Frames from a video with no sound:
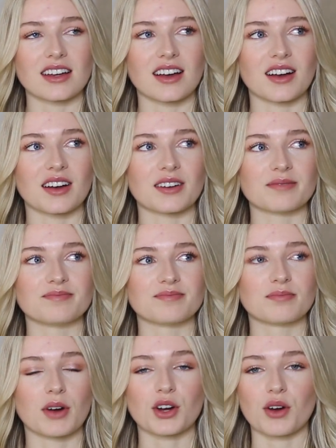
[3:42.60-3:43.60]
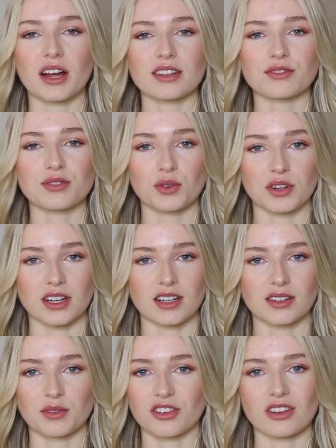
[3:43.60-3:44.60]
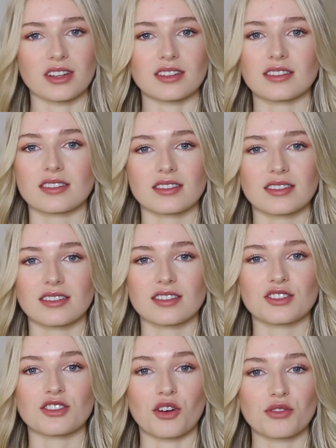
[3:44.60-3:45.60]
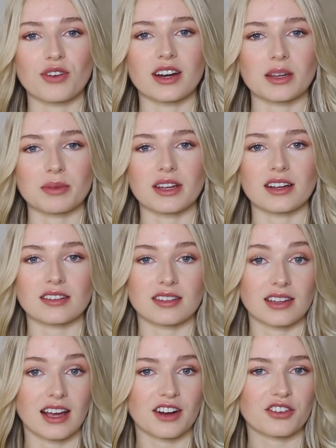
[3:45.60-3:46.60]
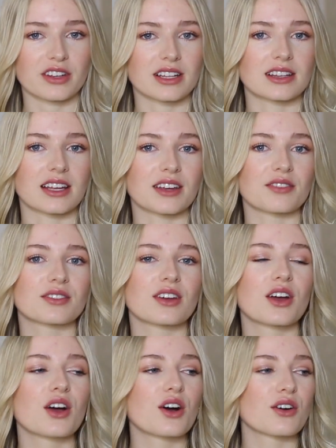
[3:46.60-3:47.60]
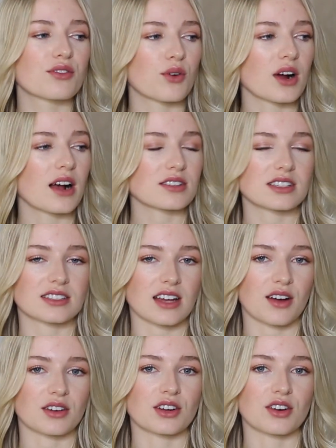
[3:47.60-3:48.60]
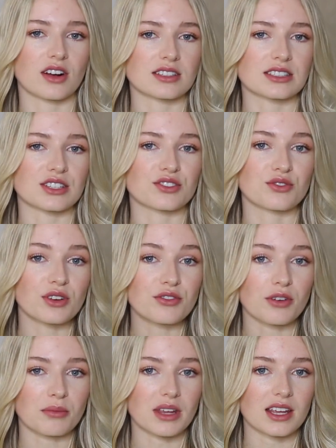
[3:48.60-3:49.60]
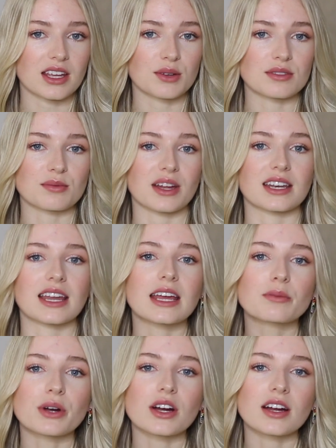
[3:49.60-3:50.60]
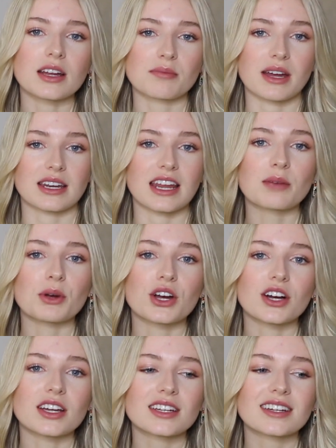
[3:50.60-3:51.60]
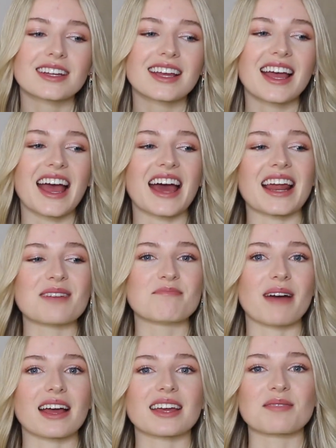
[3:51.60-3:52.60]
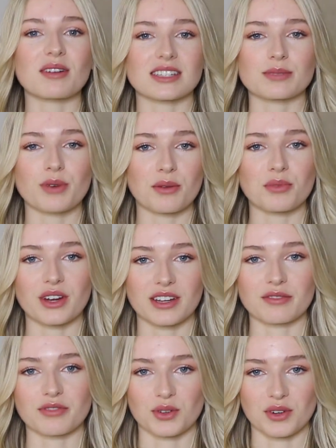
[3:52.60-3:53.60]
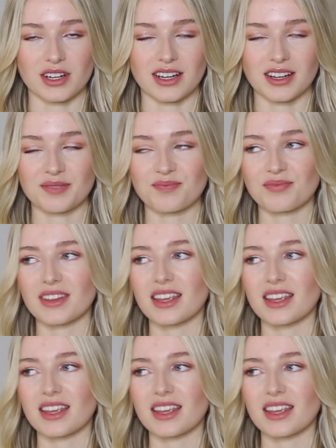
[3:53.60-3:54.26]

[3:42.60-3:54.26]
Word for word: um, Marco Island, Florida, which is so funny because he actually lived four houses down across the street from me. He was my neighbor in my neighborhood, and I met him on spring break in Florida,